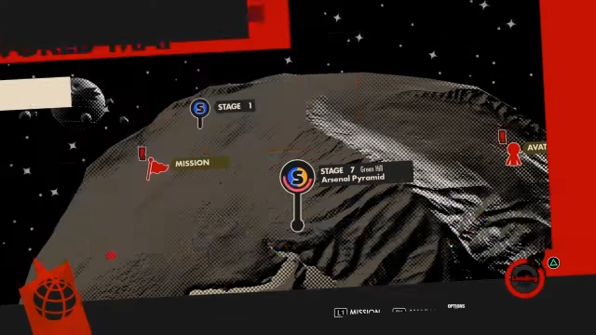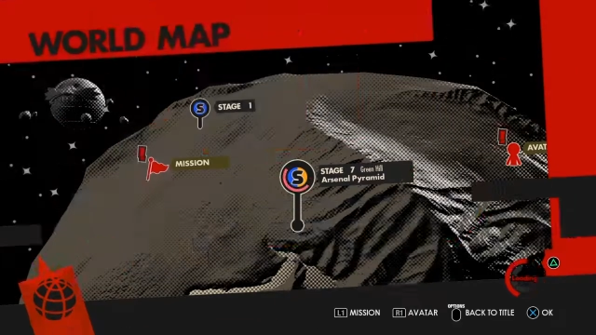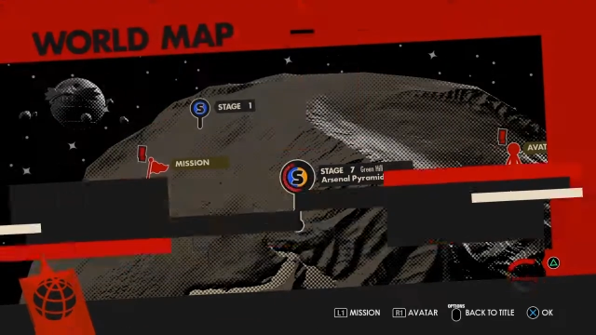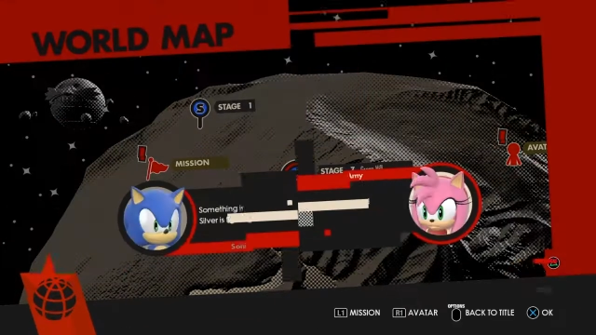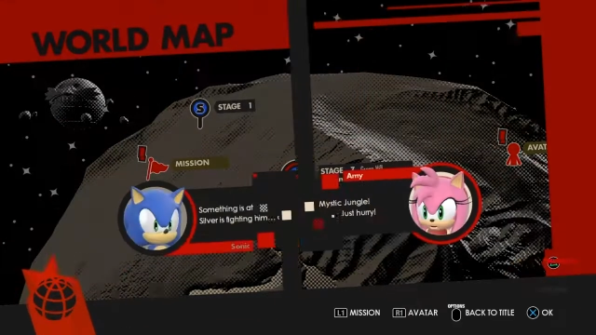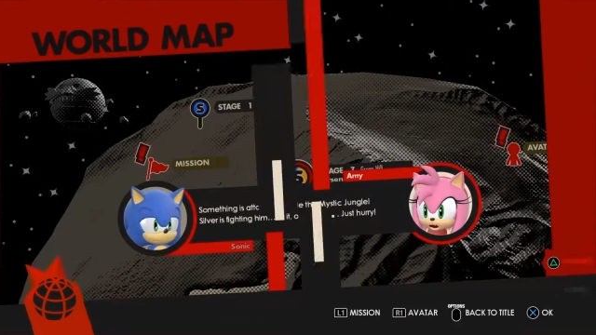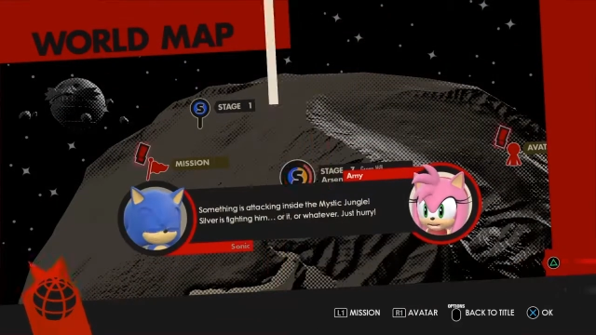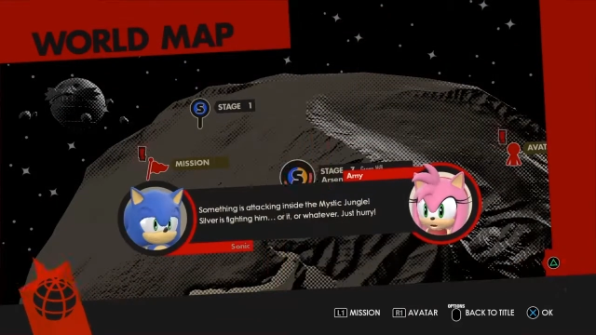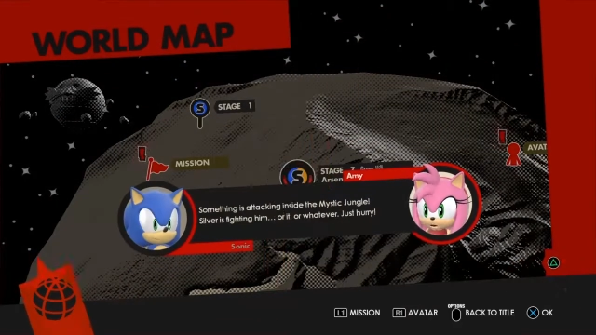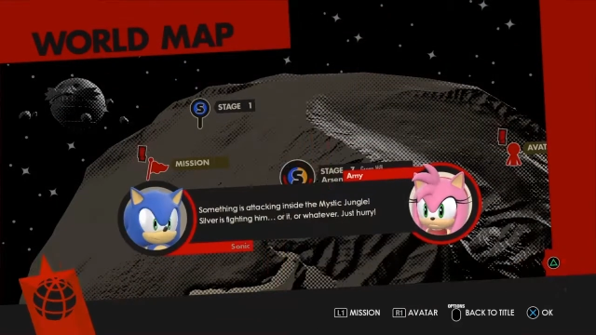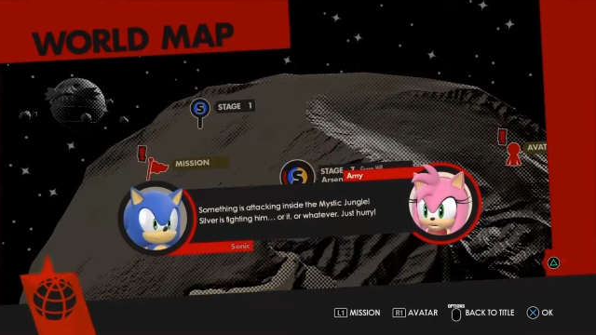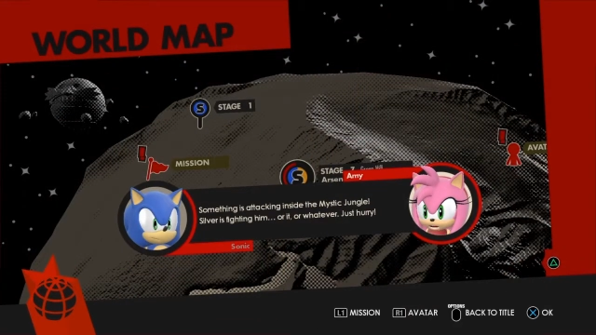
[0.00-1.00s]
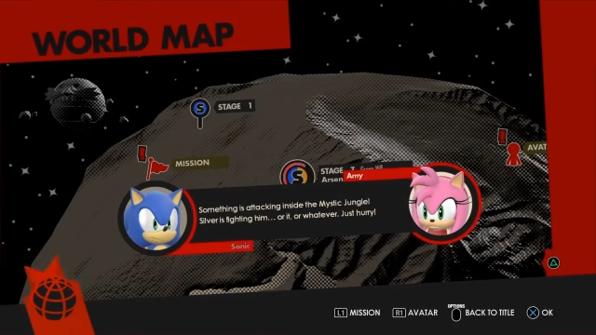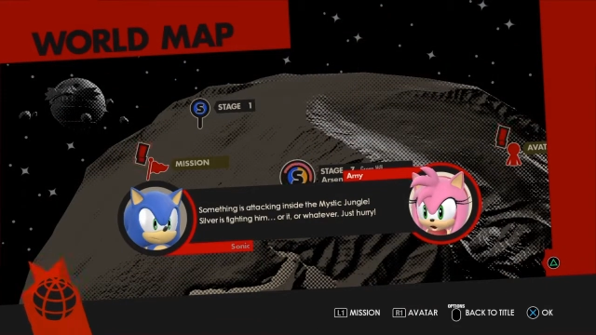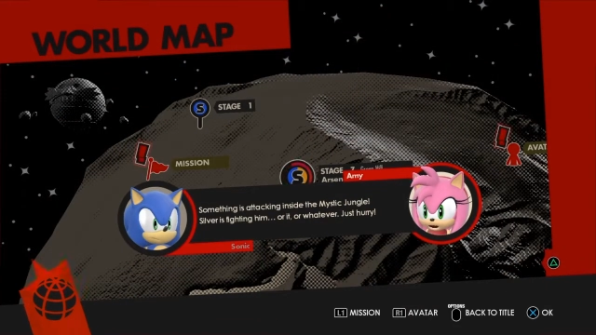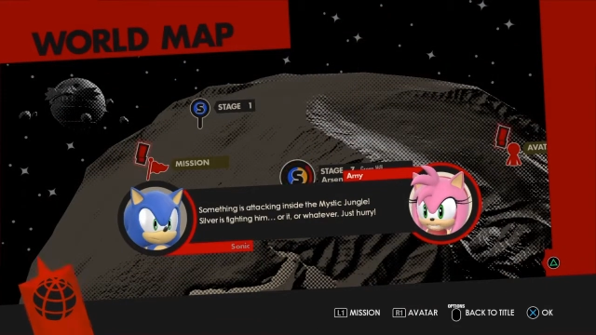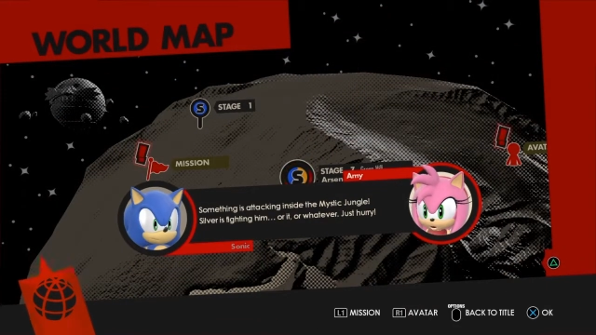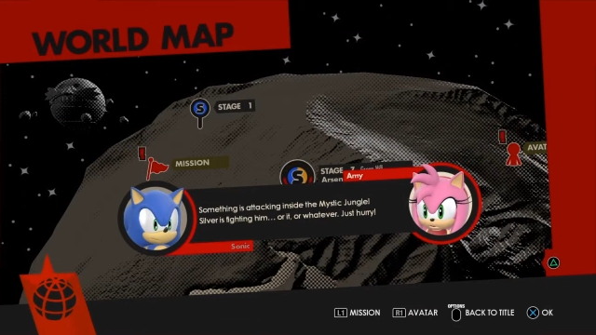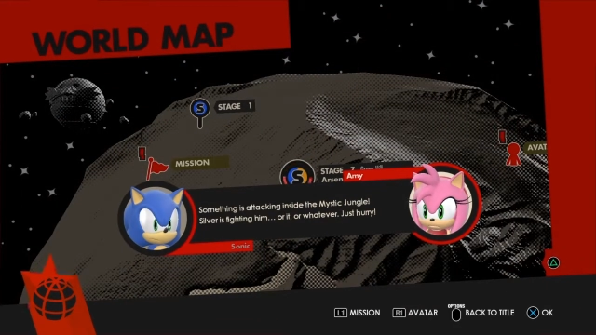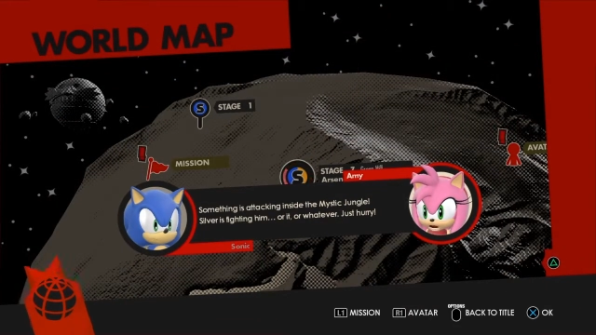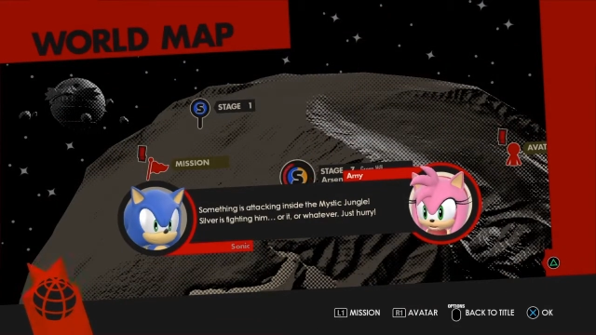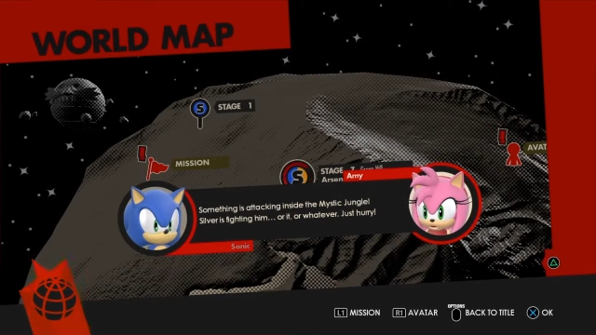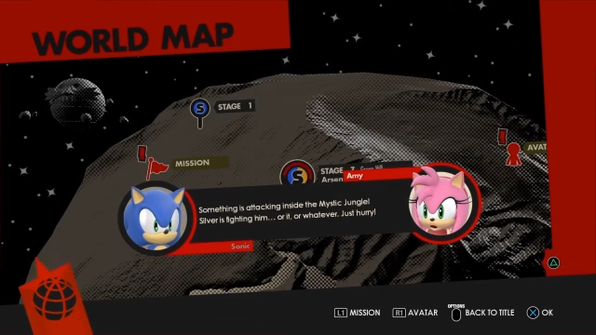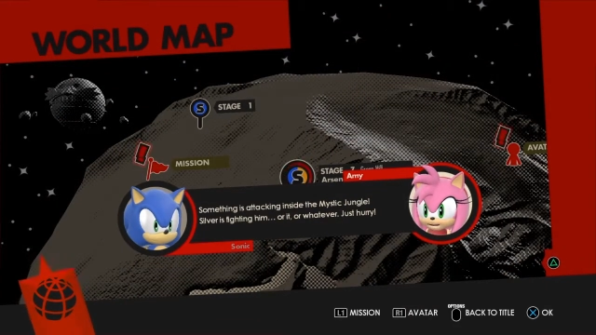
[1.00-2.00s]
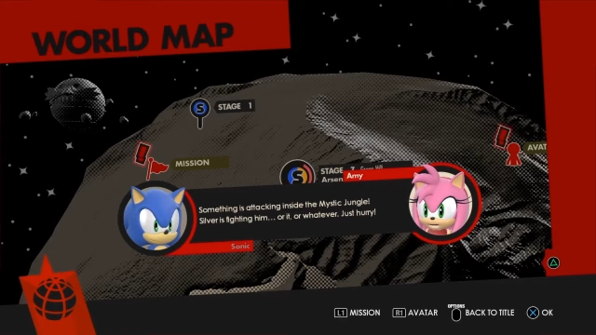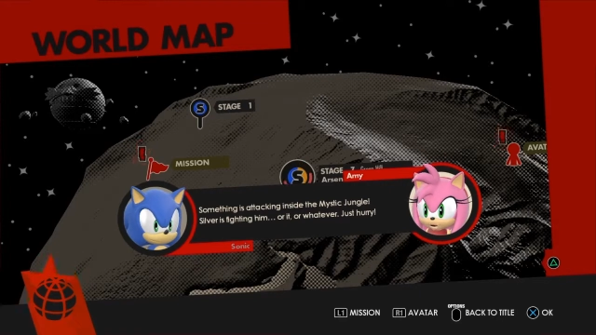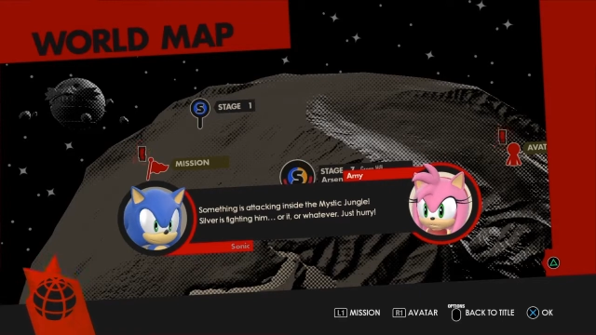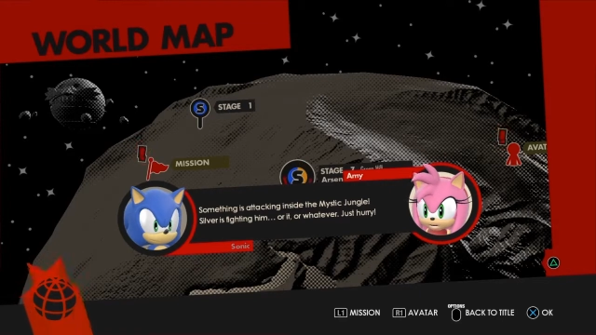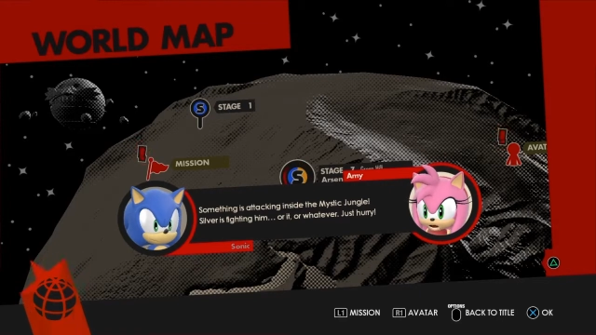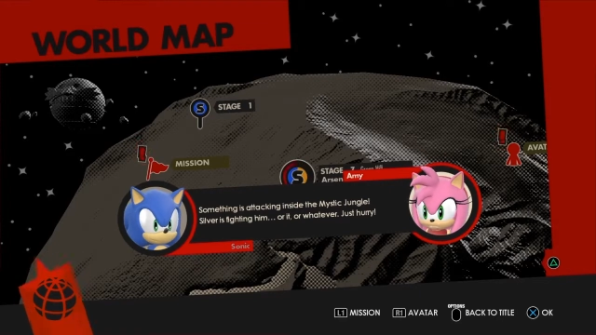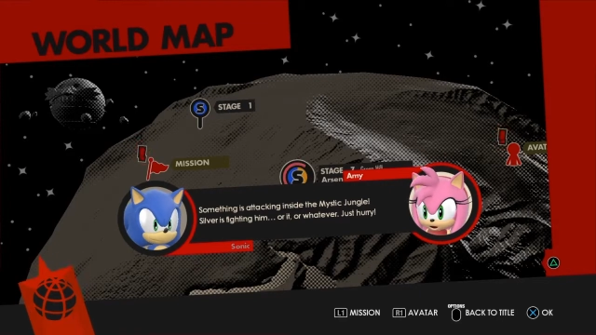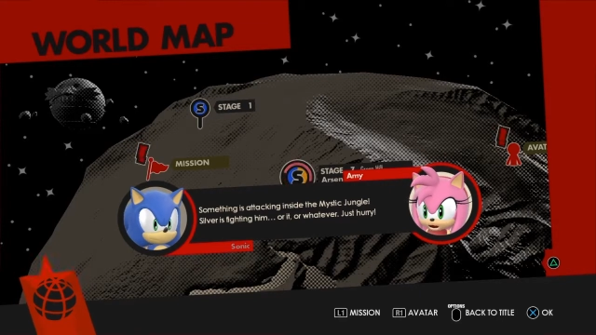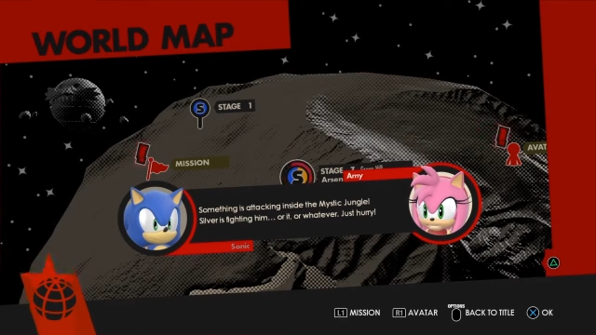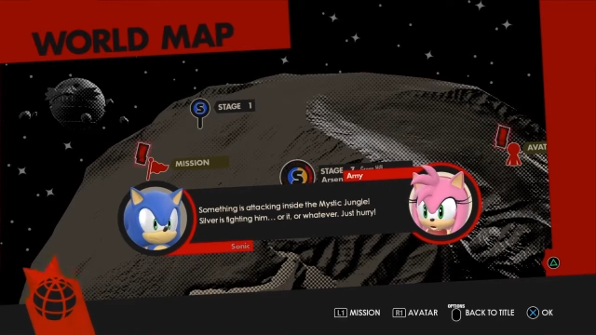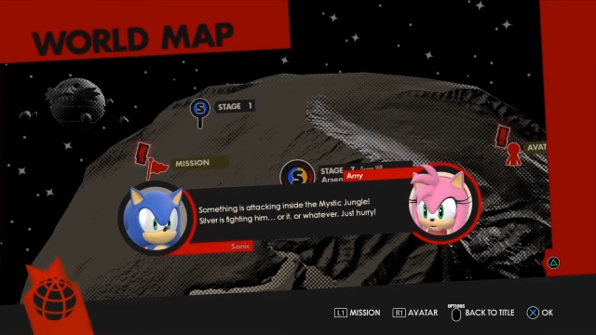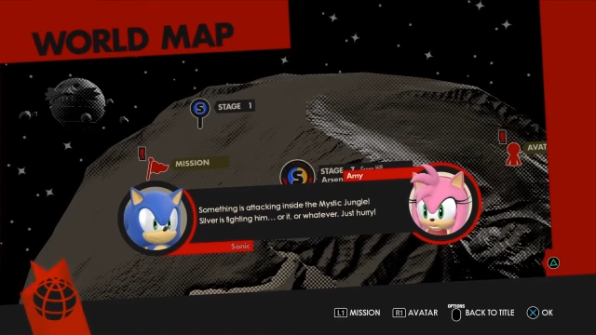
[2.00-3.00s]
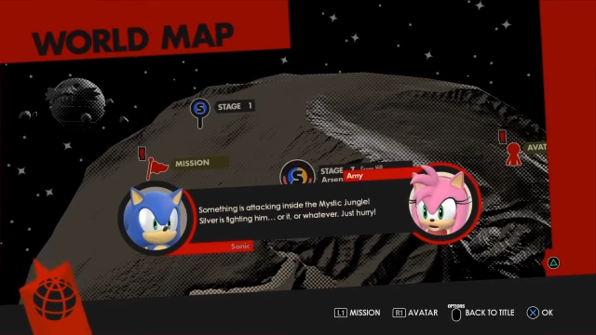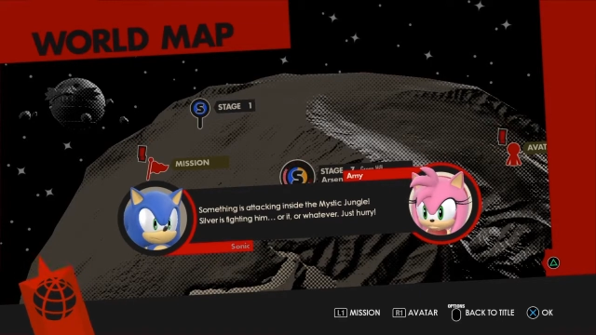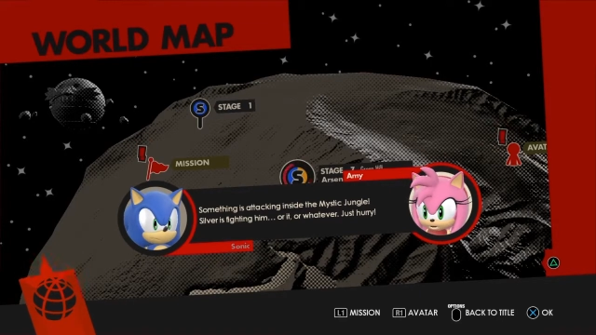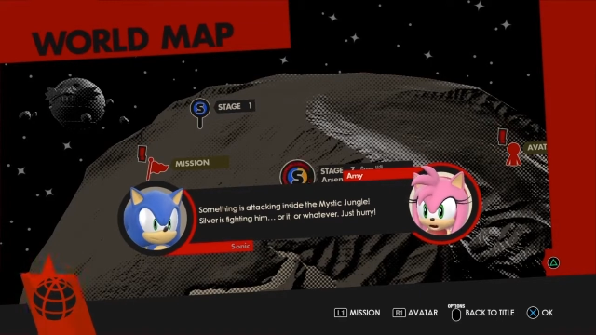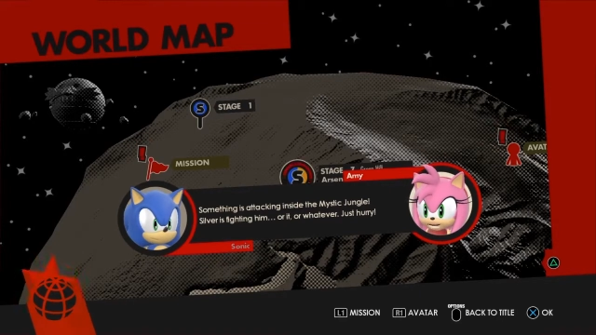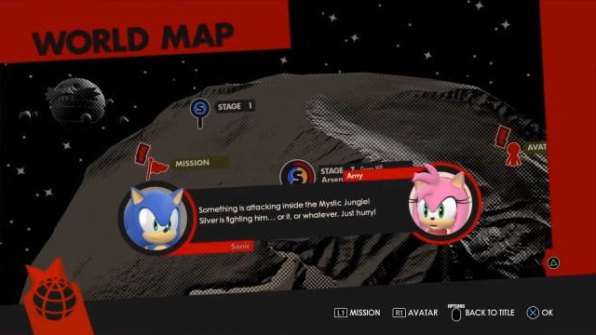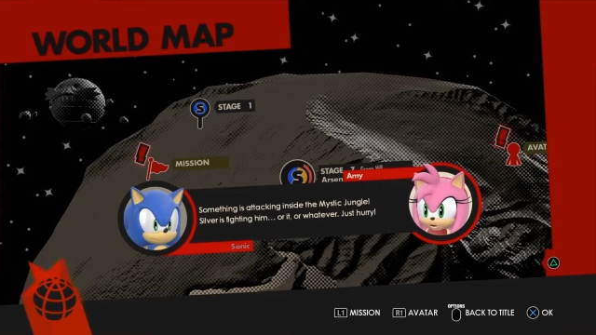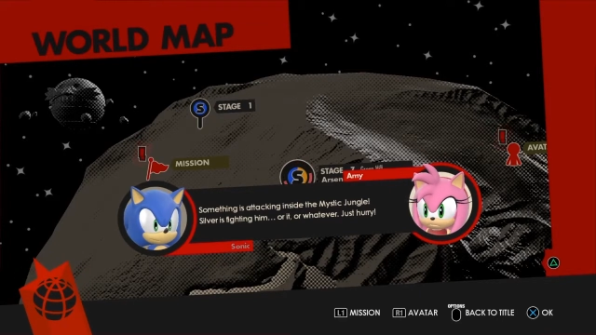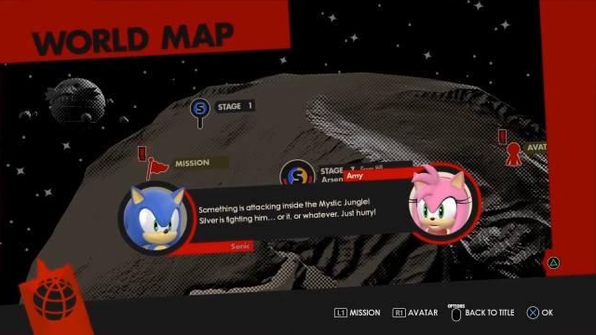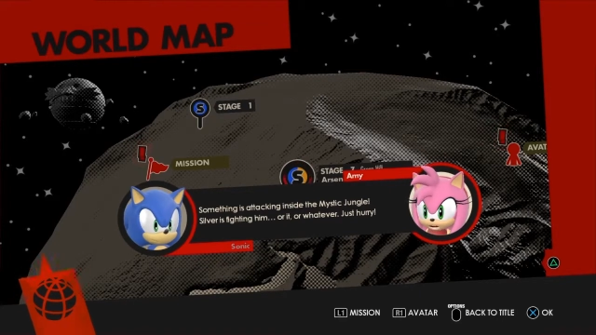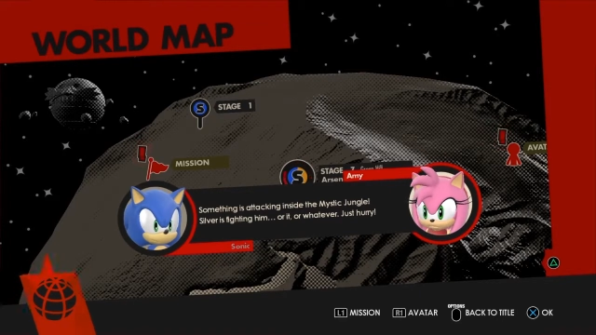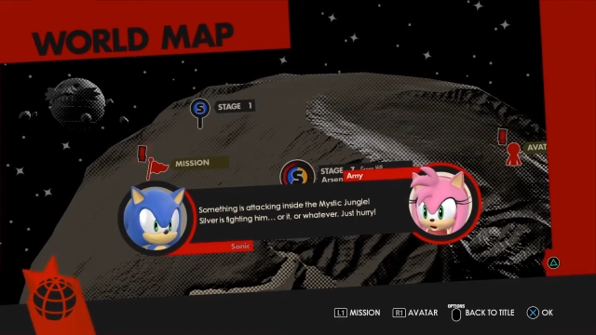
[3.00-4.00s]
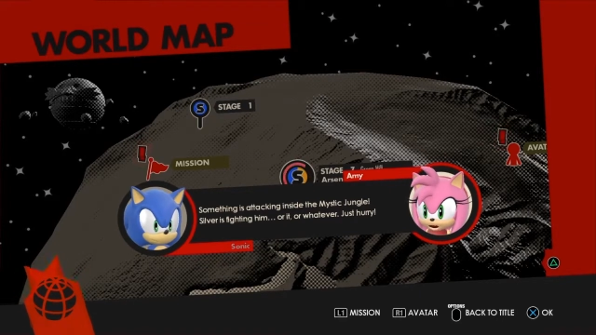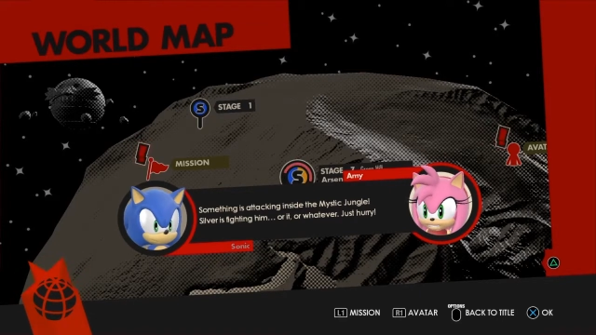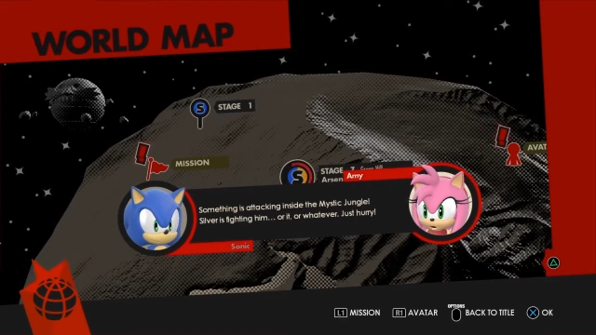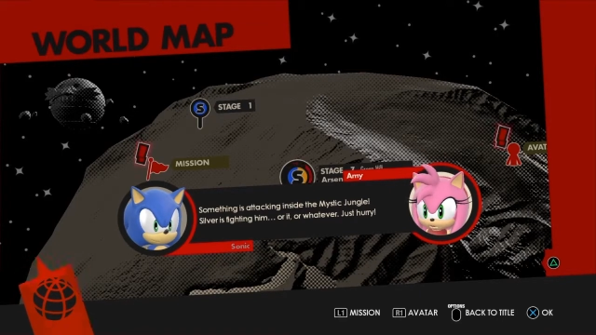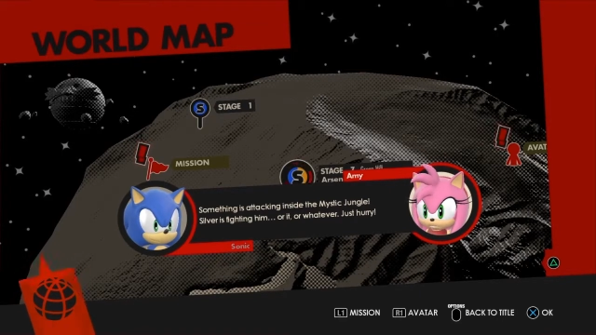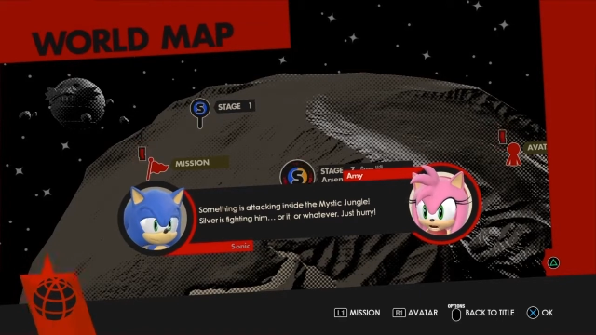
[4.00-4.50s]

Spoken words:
No face is visible, so there are no lips to read.